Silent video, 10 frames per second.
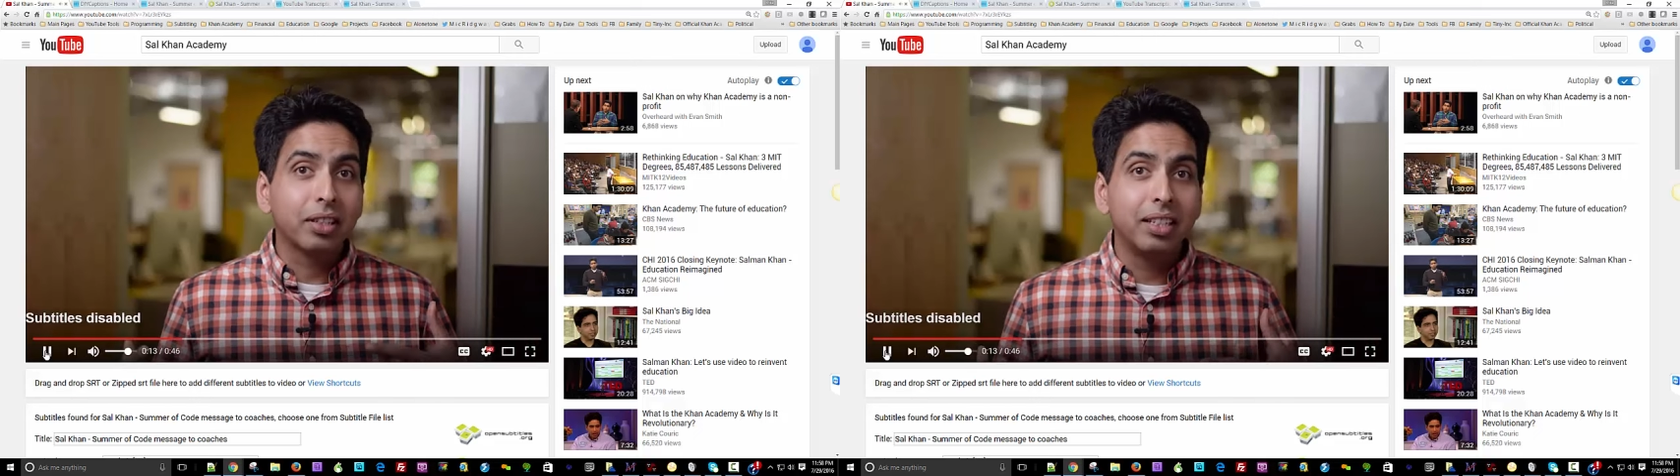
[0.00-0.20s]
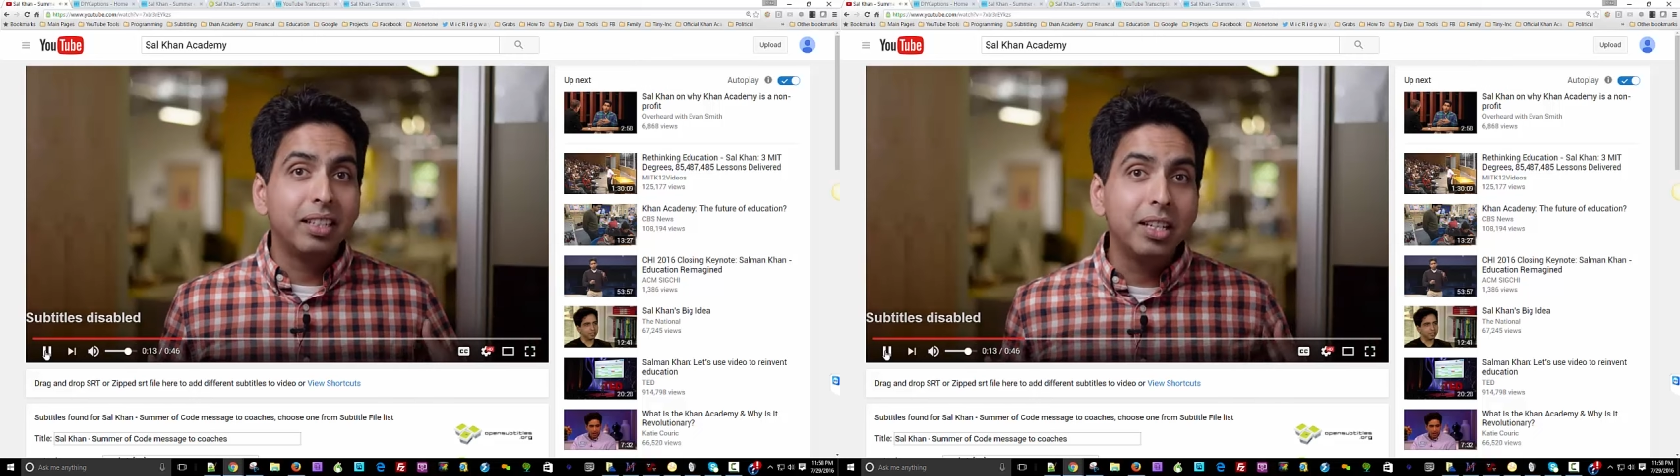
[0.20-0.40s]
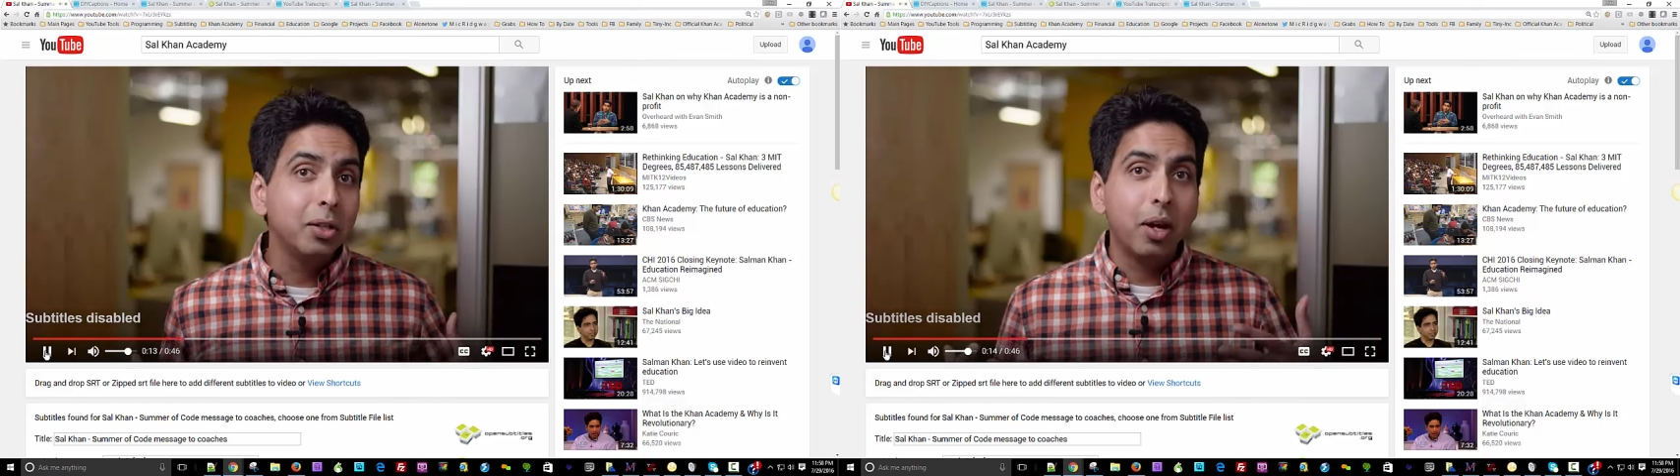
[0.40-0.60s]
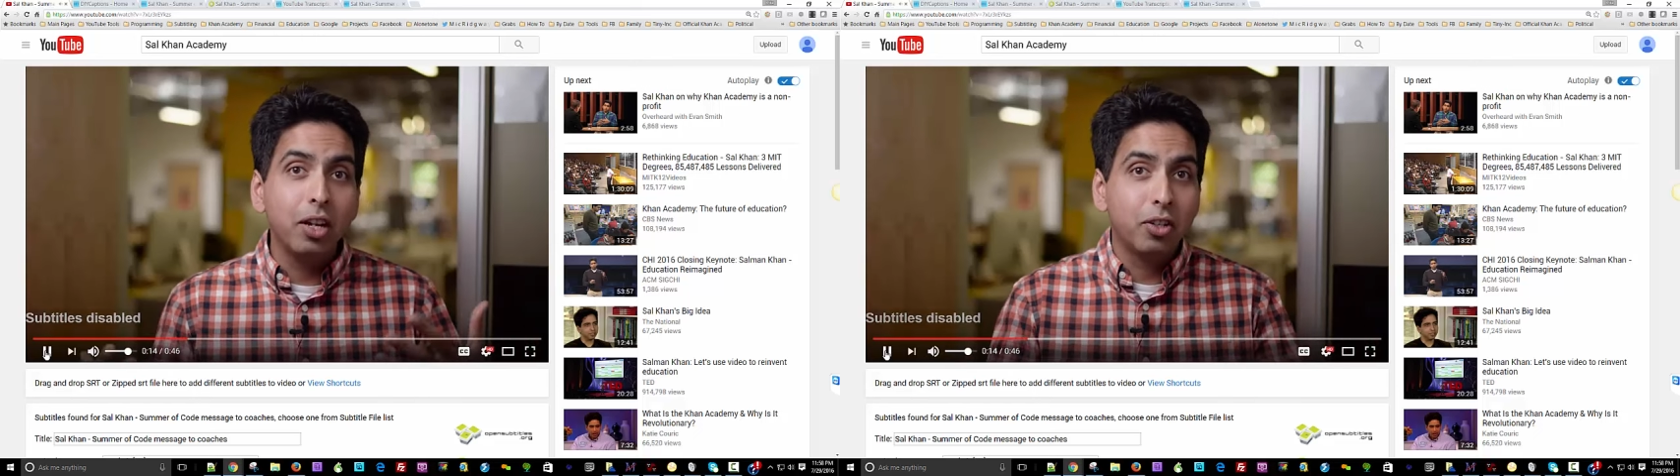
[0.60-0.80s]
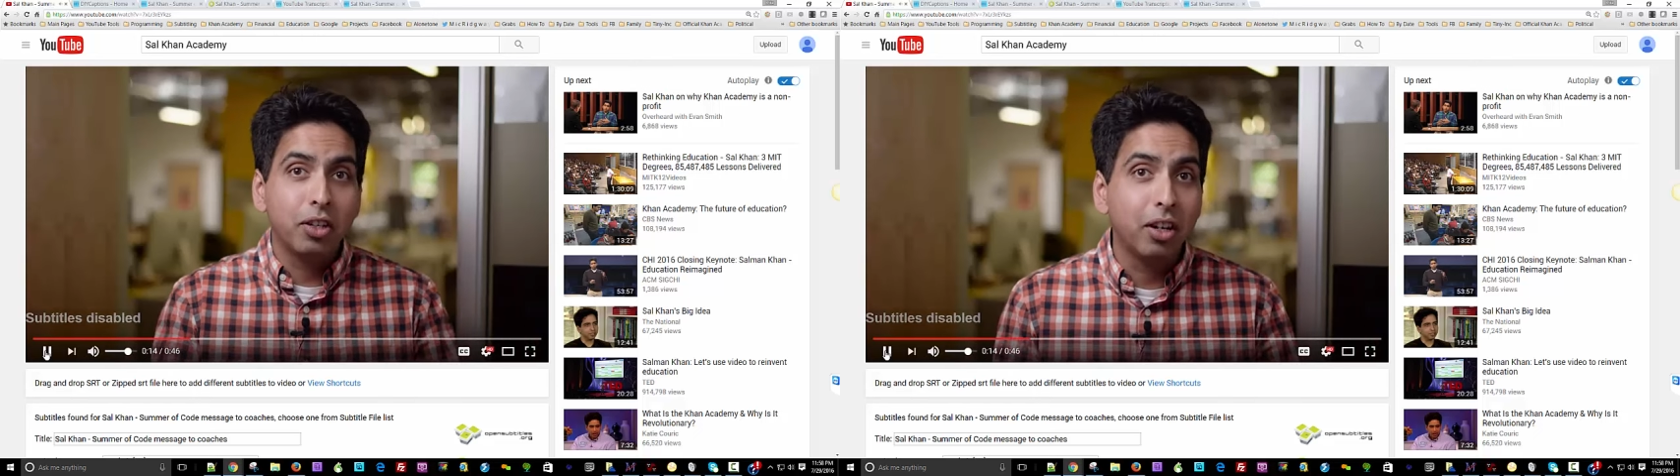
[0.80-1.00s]

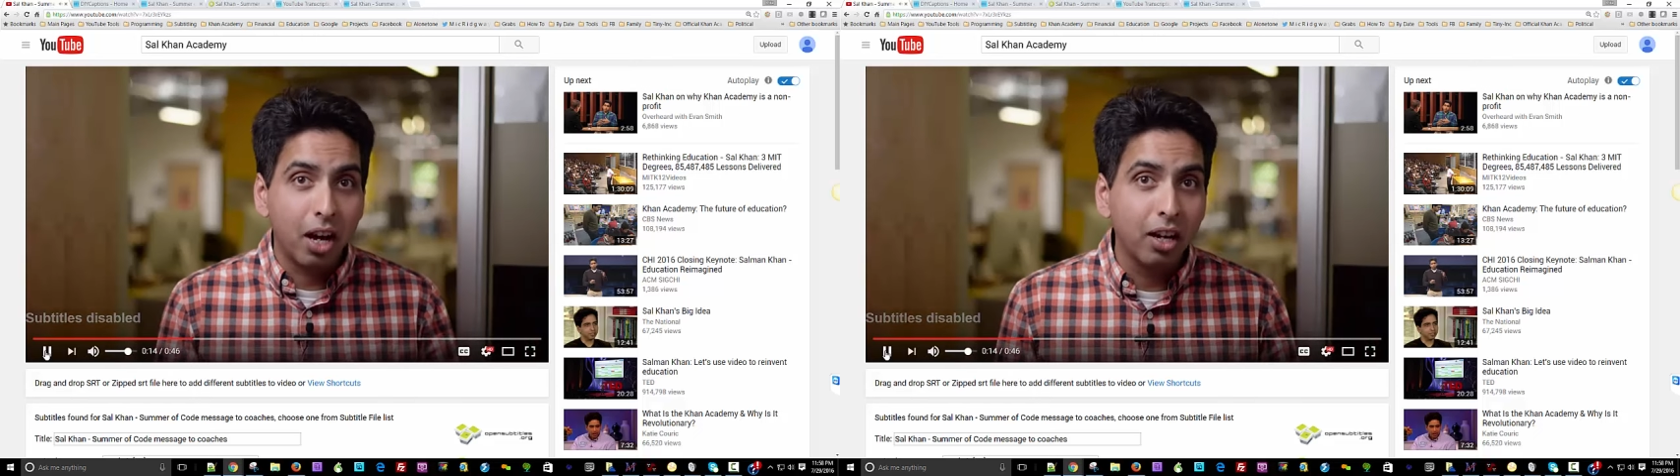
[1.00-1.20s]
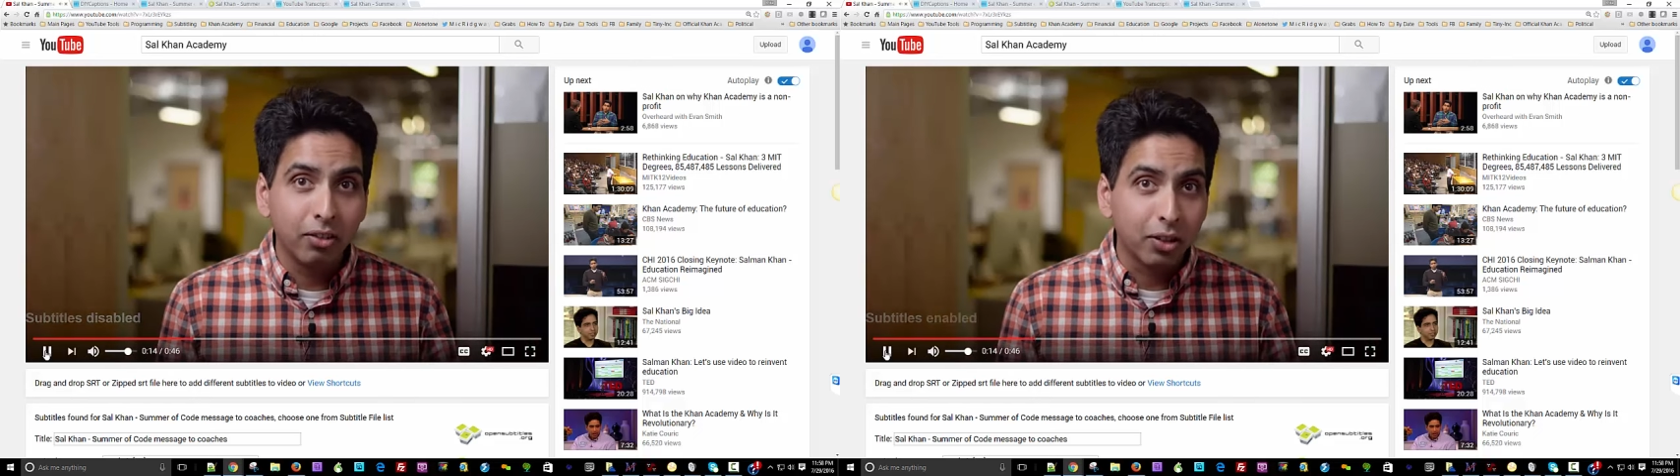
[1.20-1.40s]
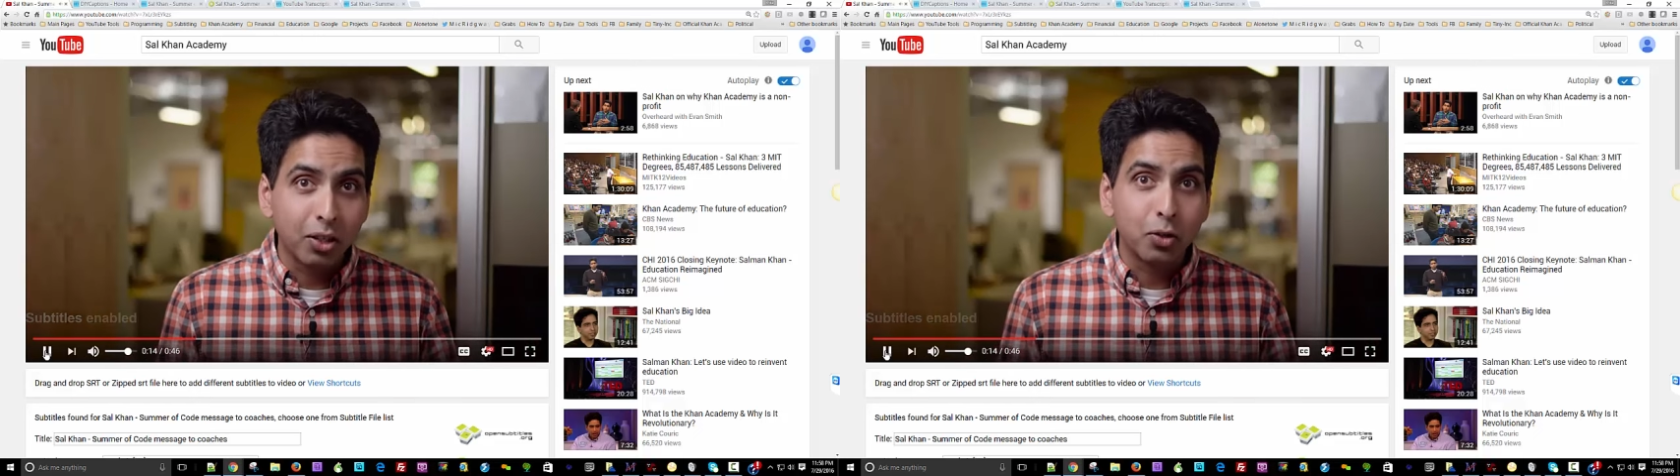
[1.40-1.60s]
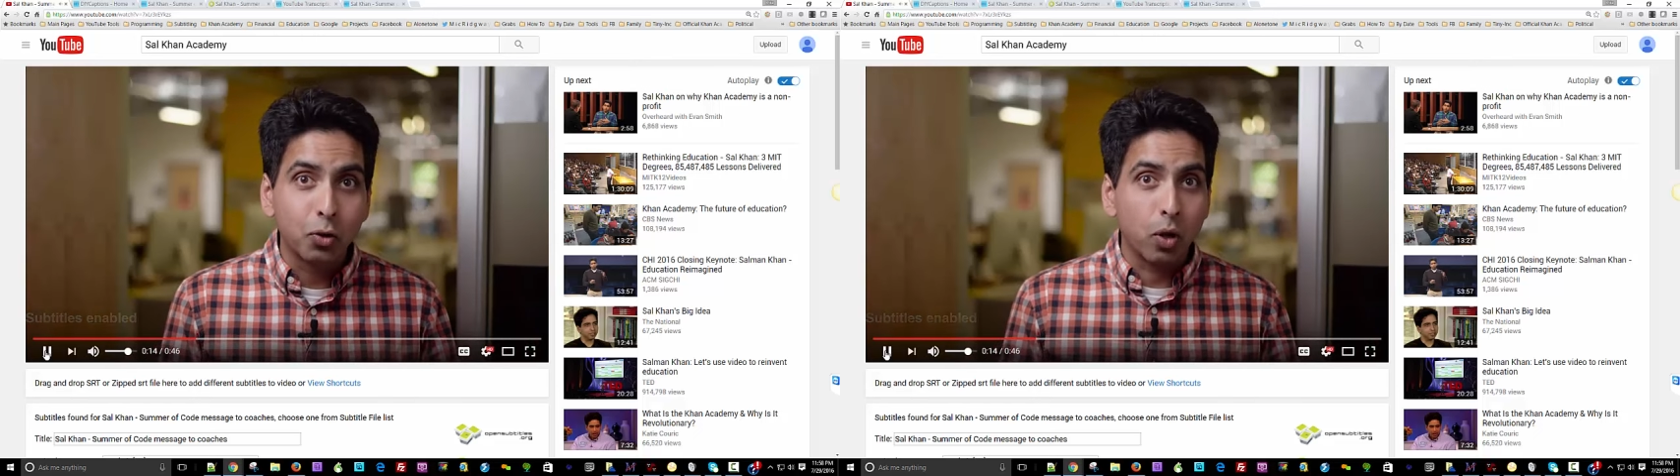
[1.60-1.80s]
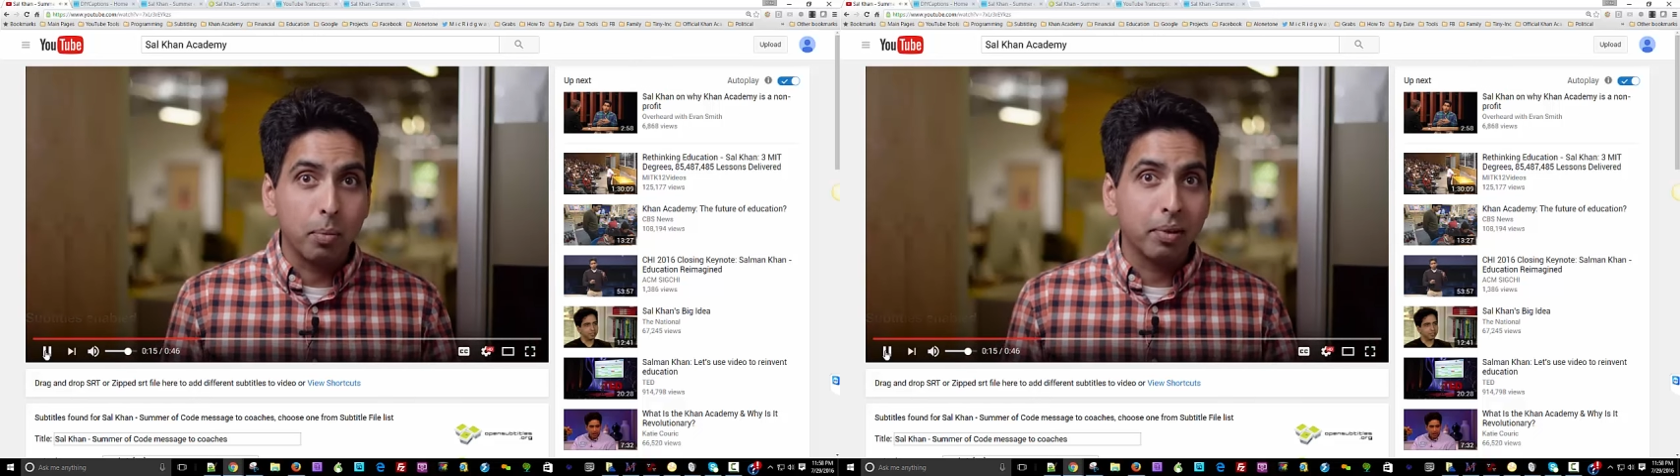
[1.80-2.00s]
continuation of
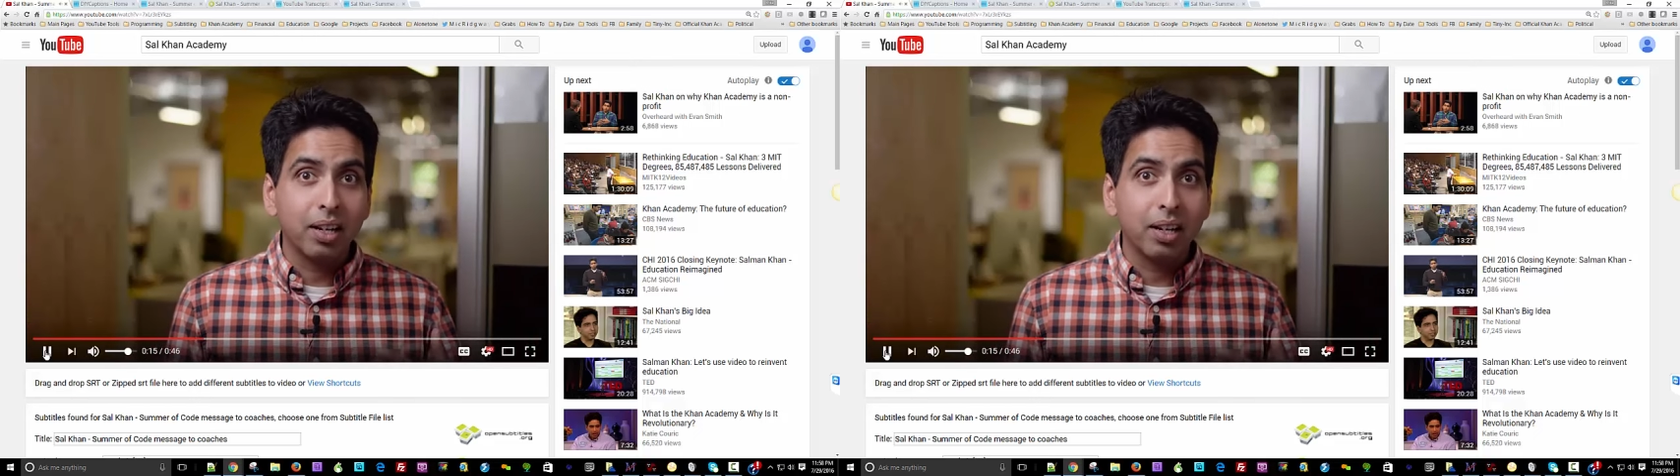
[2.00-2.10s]
LearnStorm.